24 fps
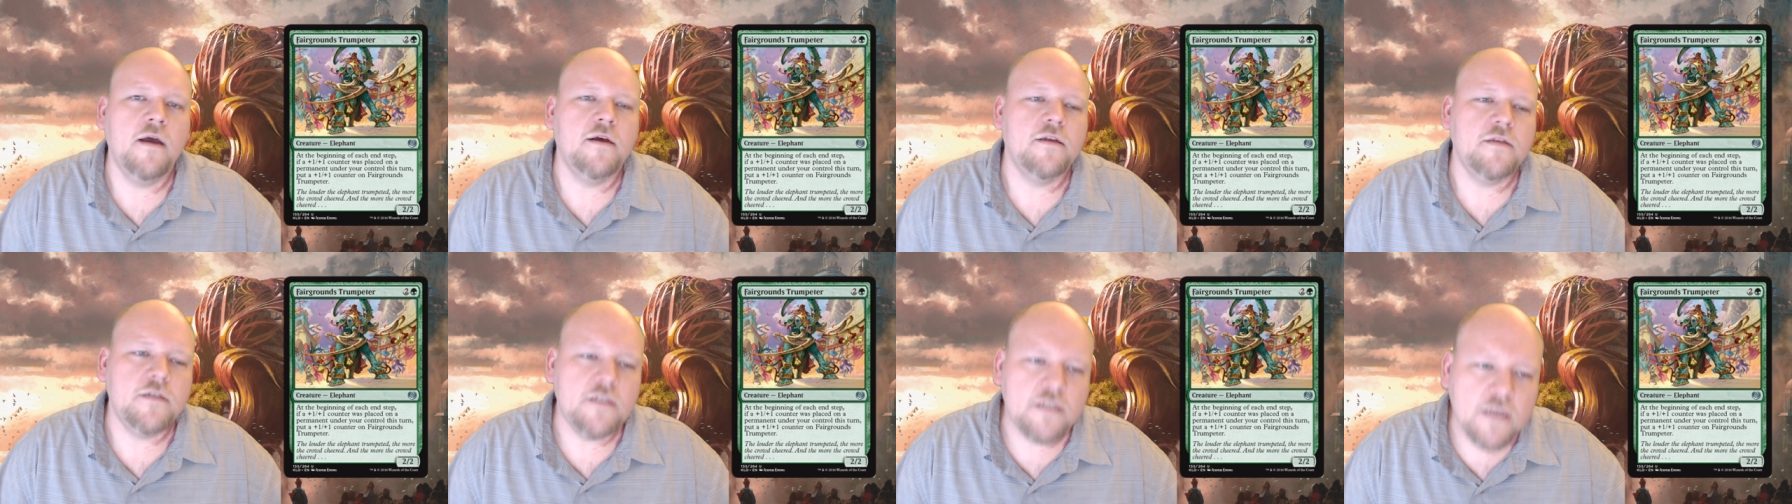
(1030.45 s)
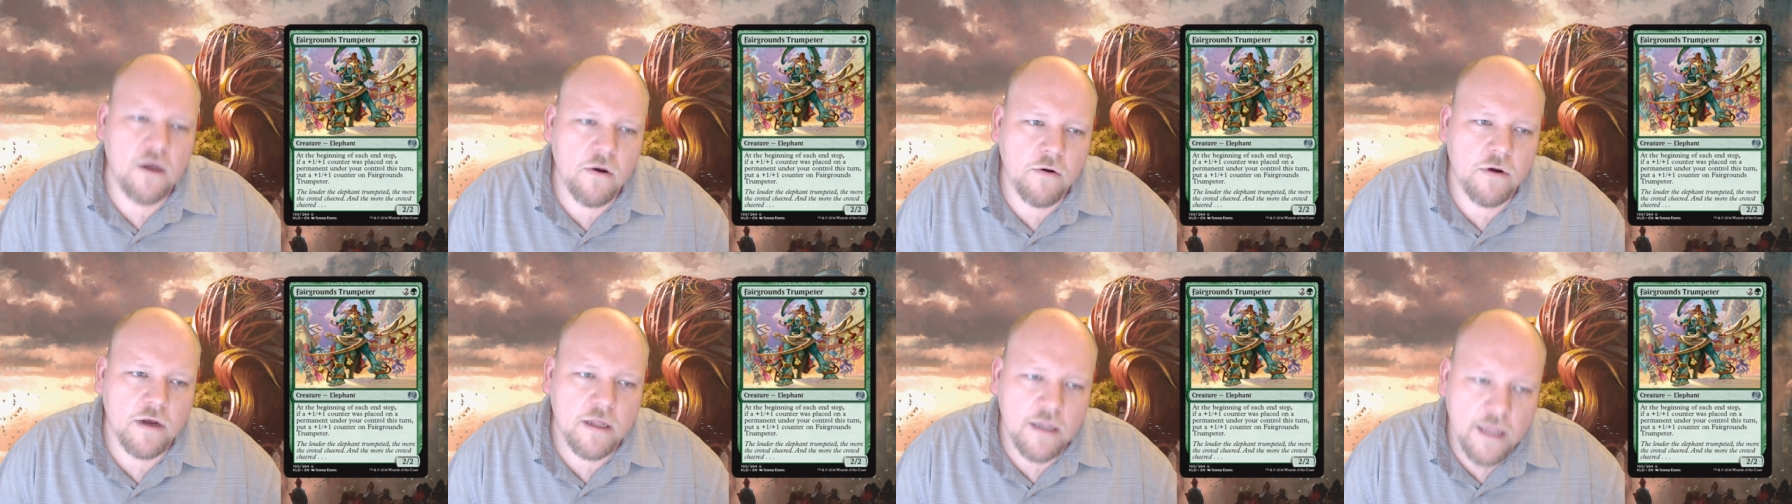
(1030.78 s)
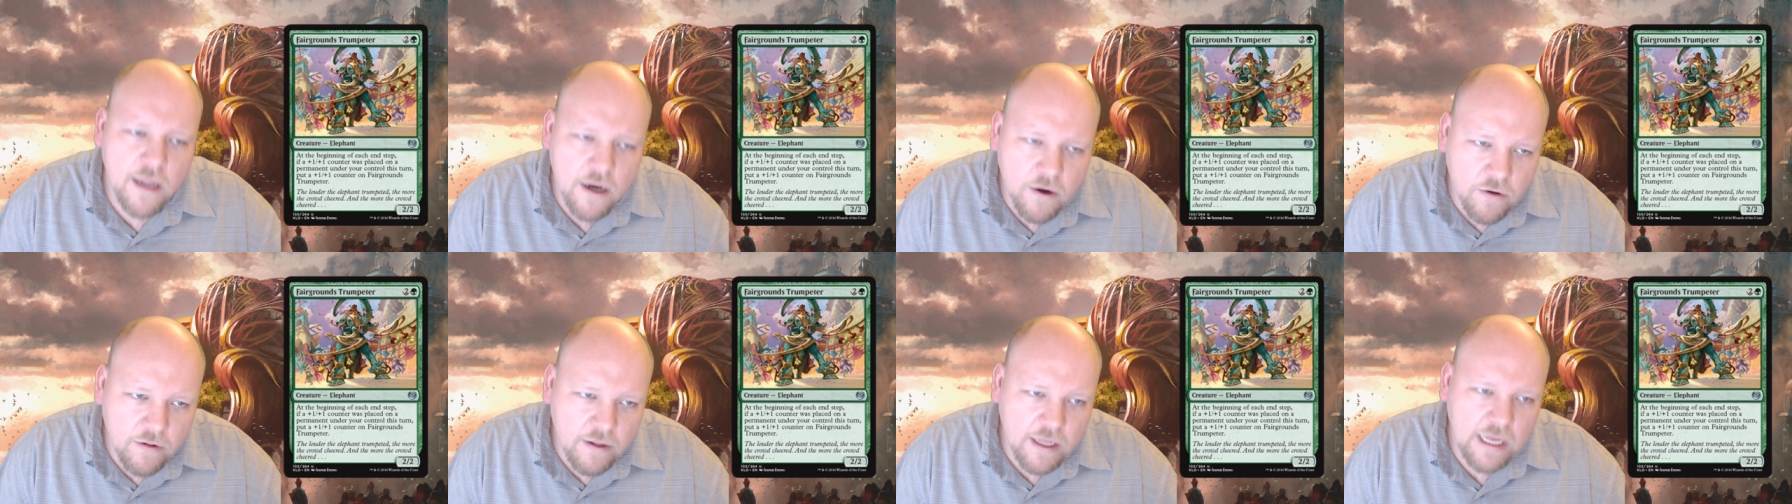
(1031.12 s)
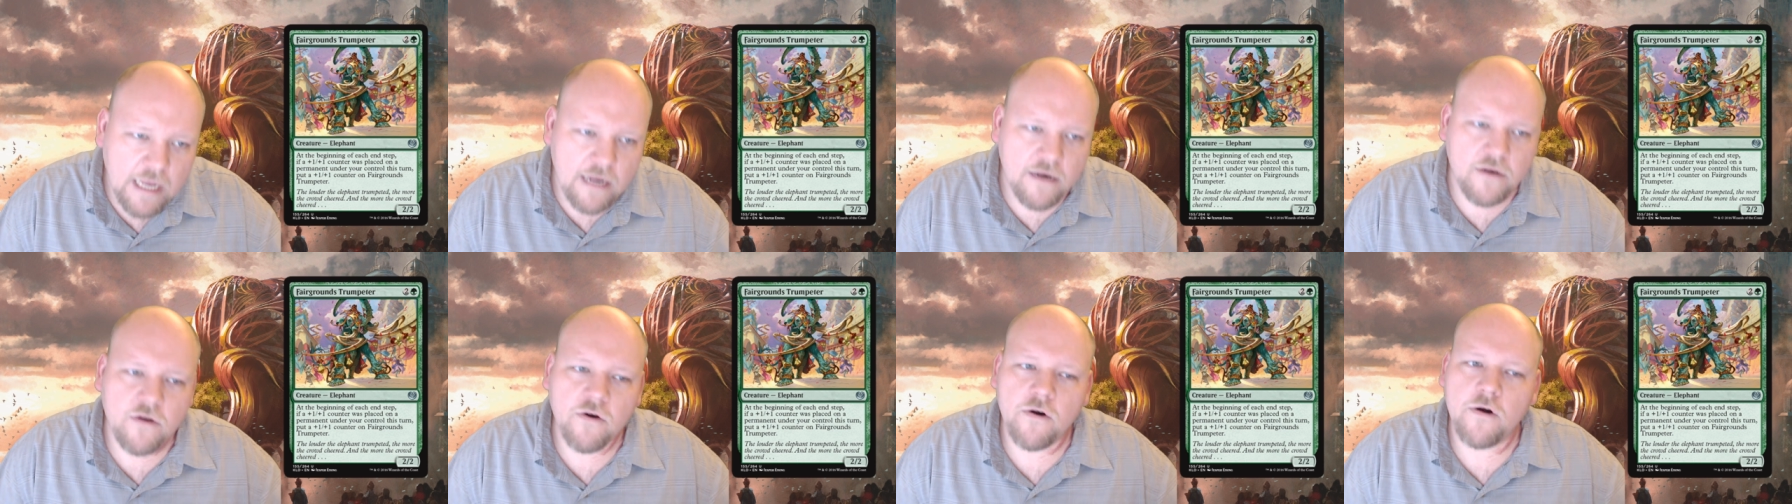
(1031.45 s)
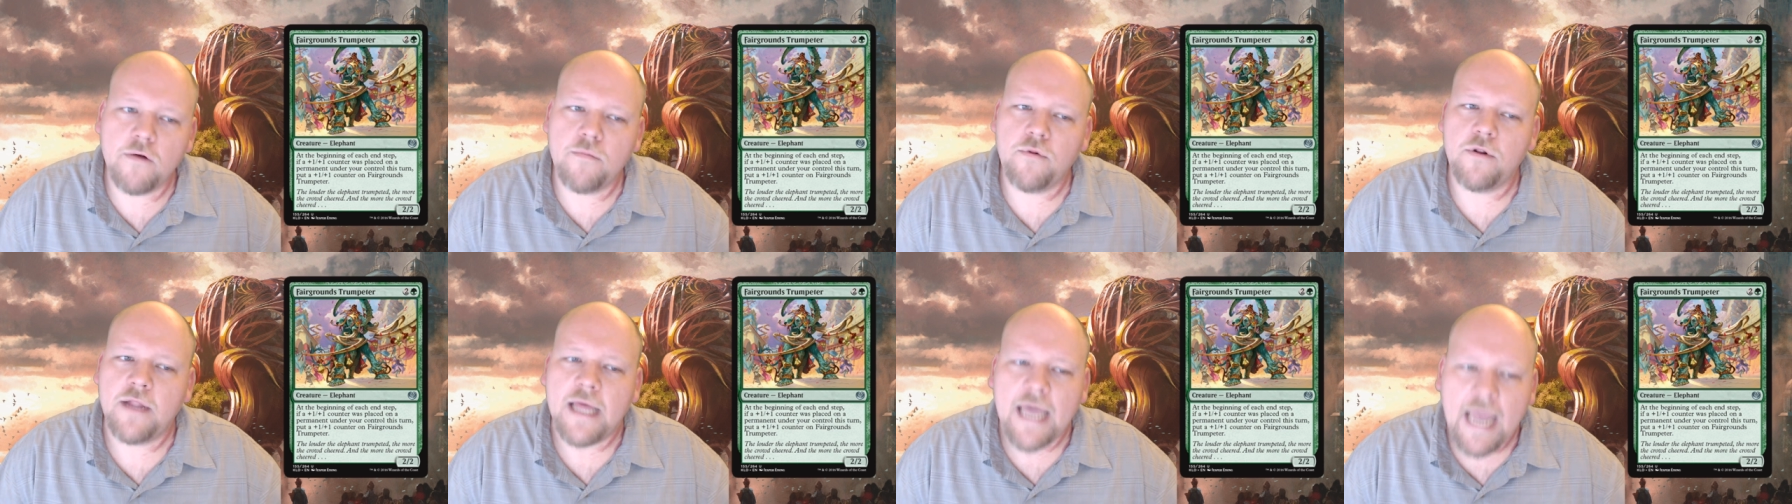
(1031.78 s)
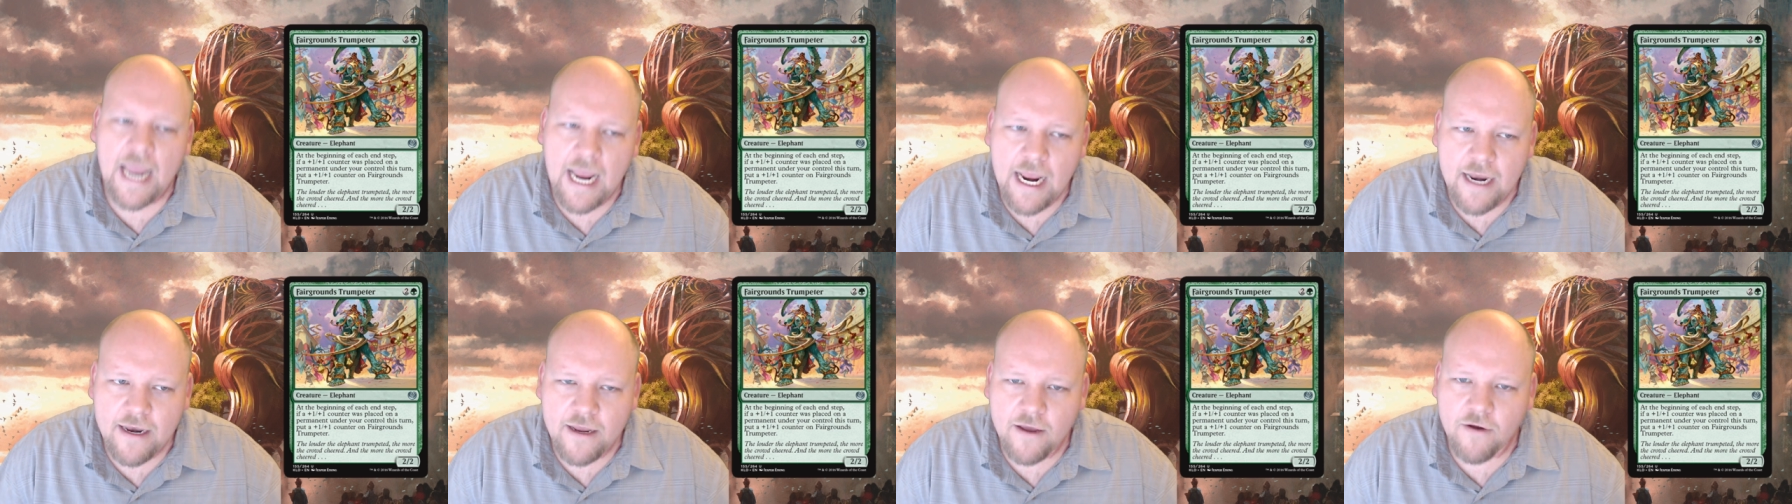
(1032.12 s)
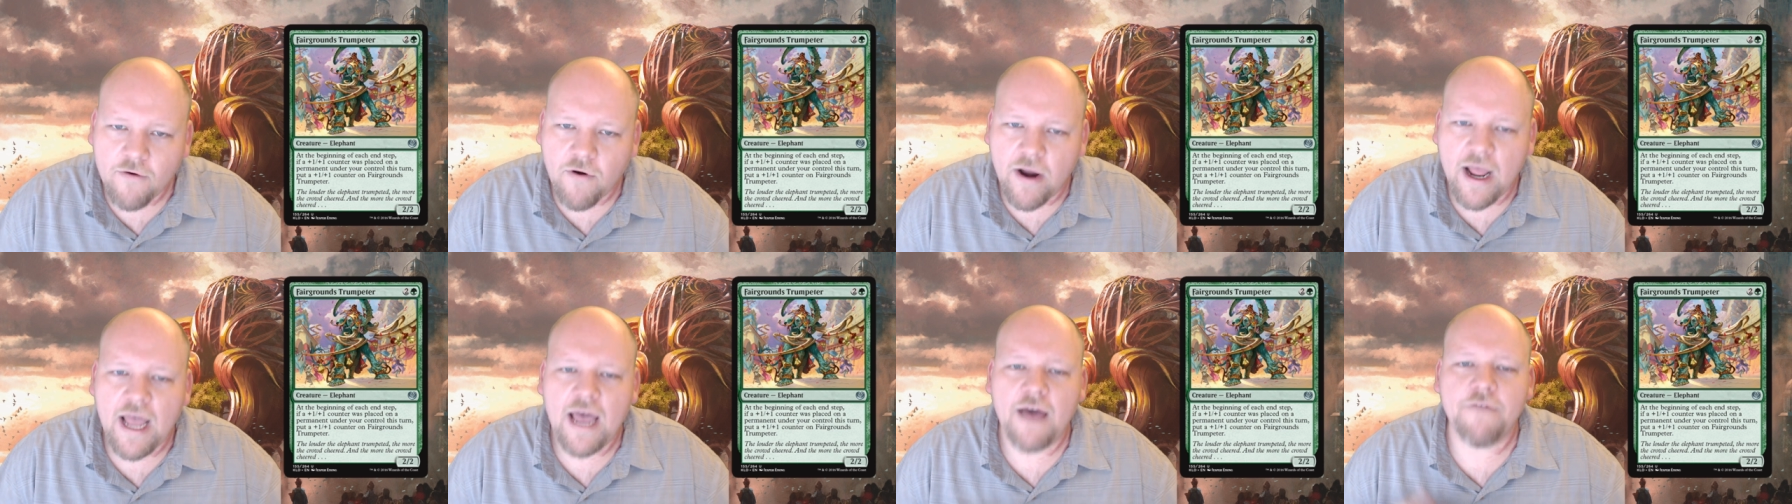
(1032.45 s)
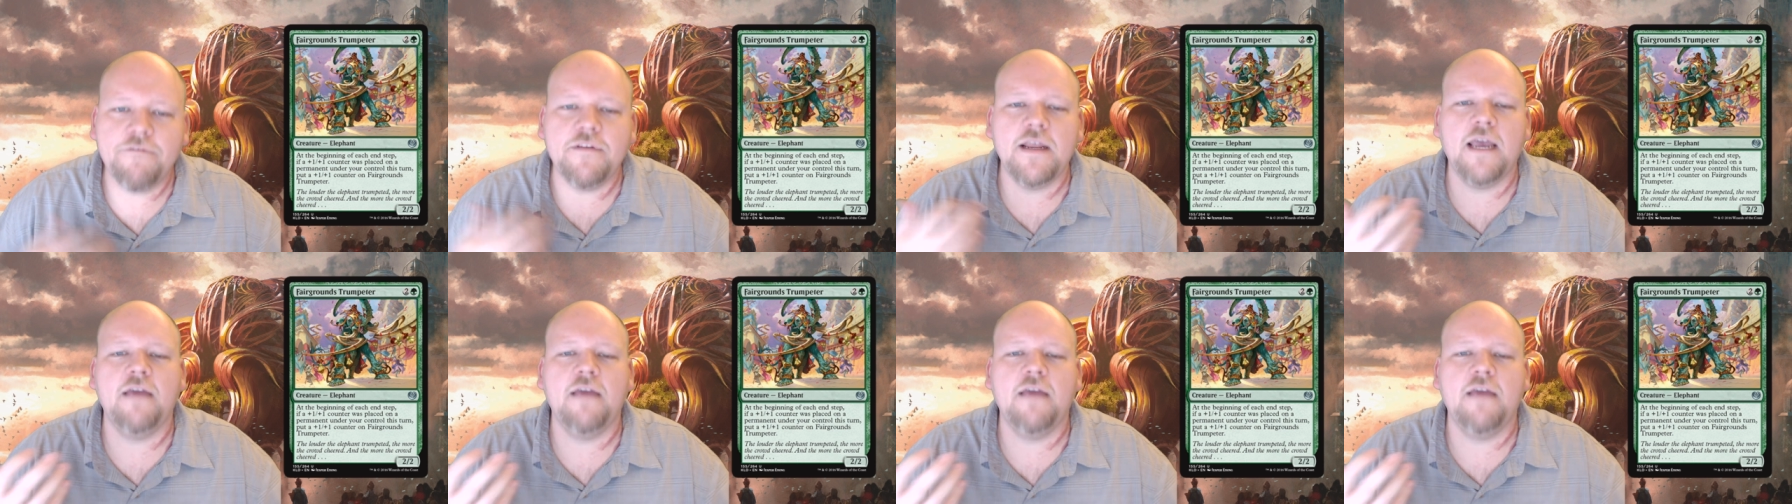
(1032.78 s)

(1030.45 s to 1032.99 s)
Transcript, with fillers: So clearly, Durable Handicraft